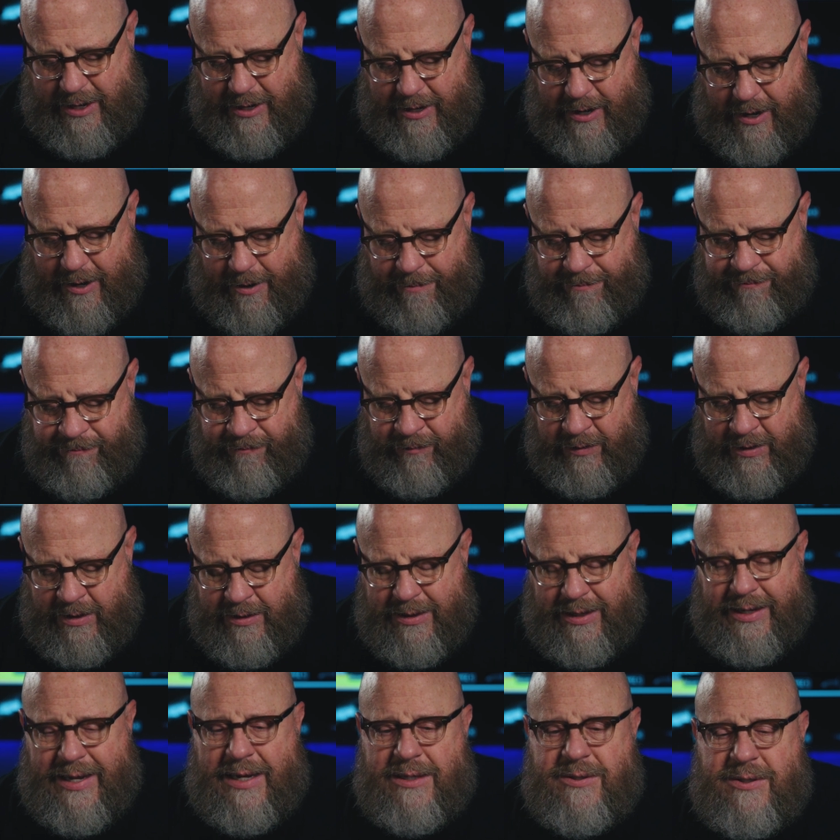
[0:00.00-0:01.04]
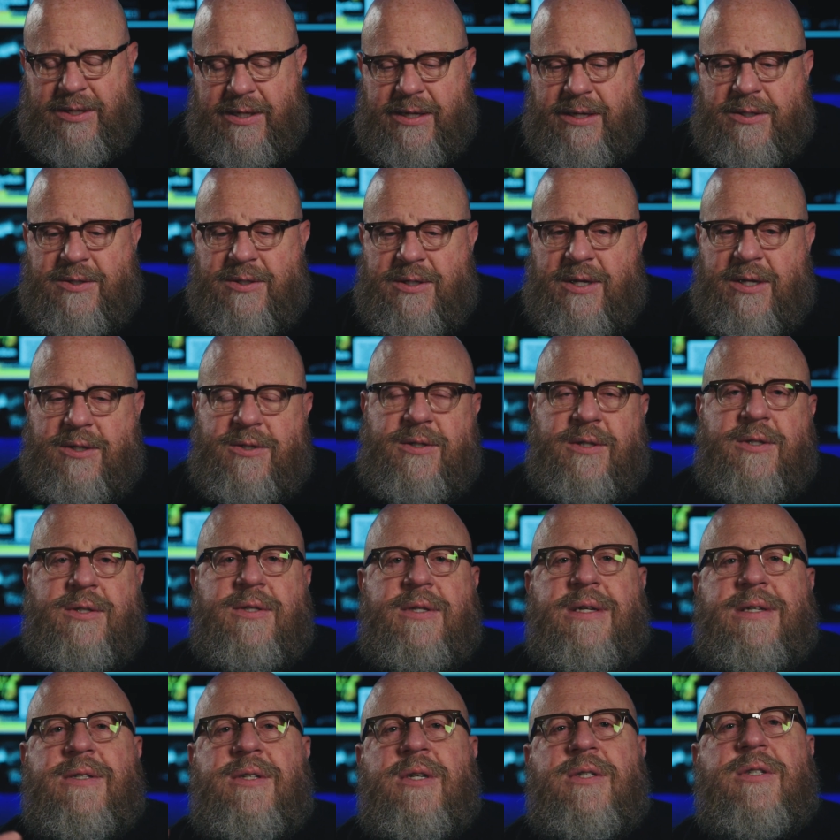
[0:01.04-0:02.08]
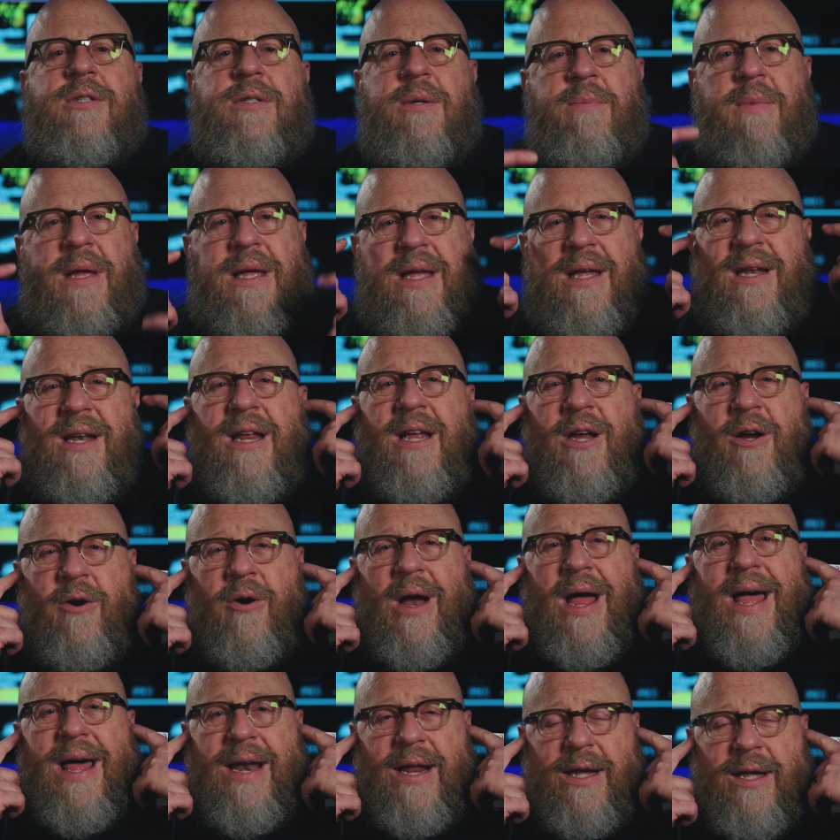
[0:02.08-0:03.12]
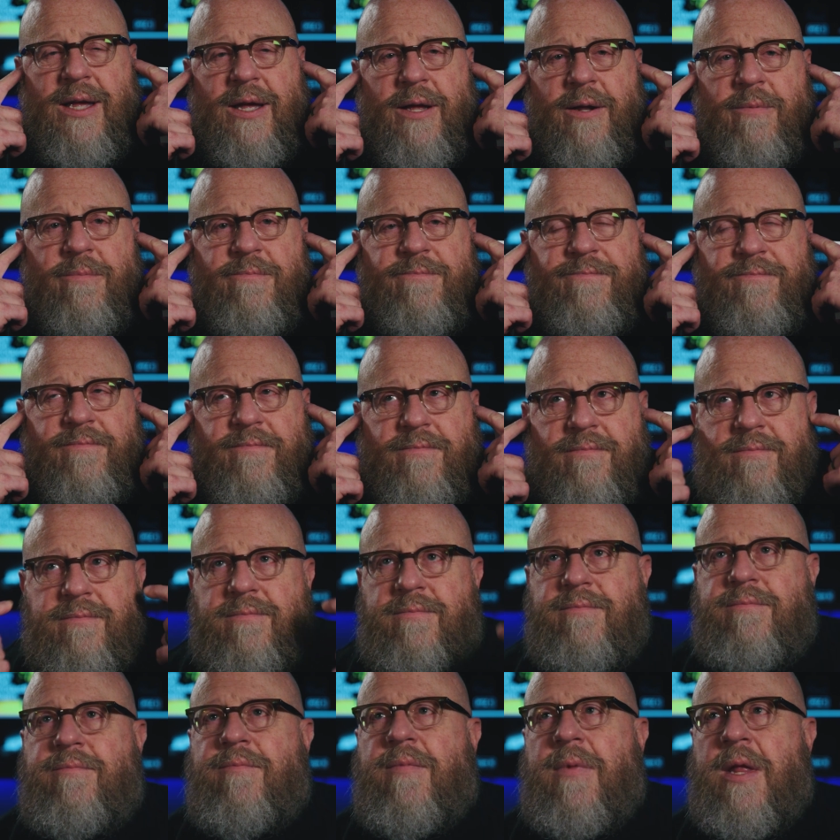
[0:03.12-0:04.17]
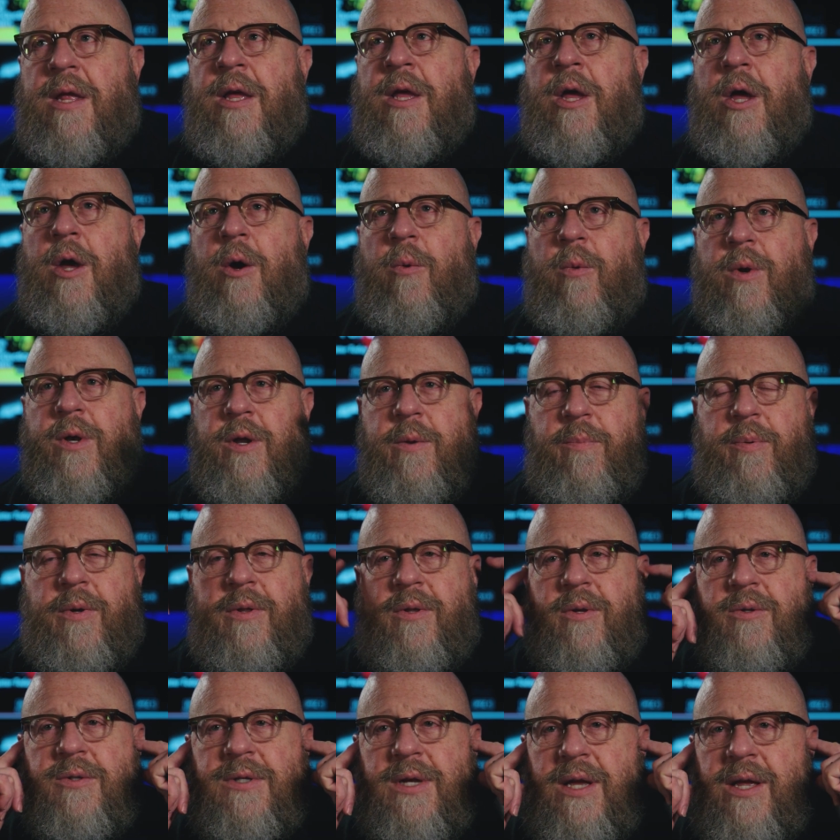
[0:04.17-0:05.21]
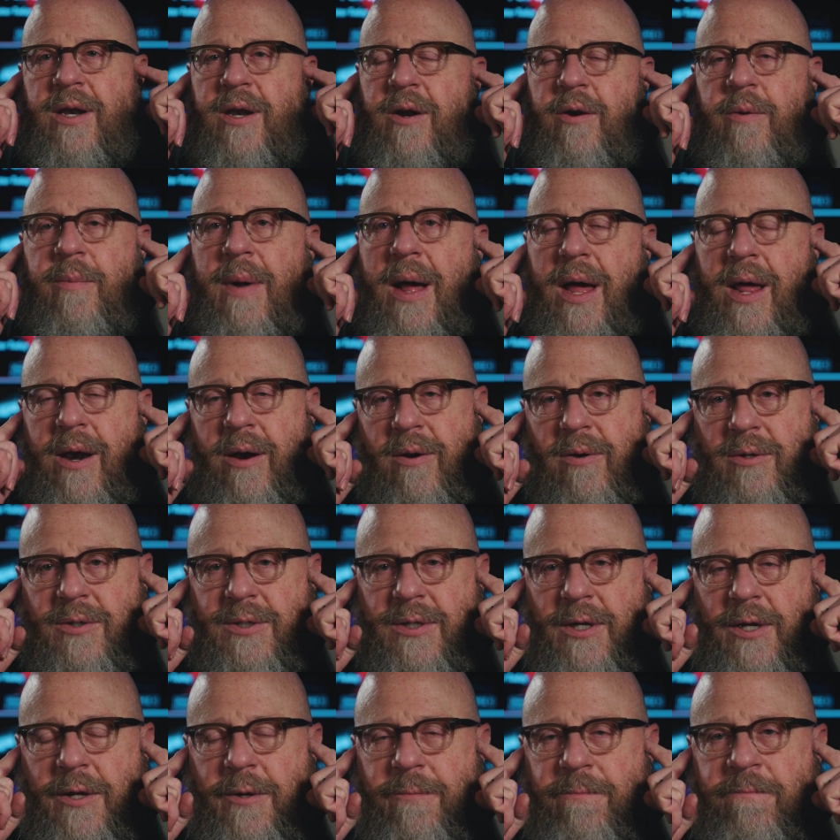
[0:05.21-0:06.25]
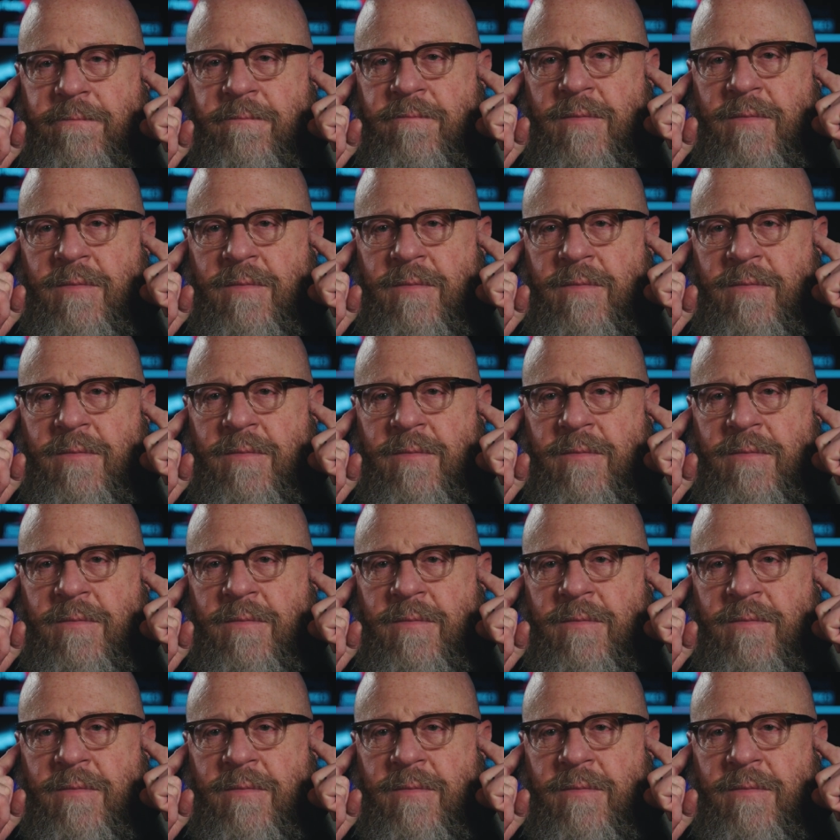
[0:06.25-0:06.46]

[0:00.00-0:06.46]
The last thing is this, is just some in-ear etiquette. When you put those in-ear monitors in,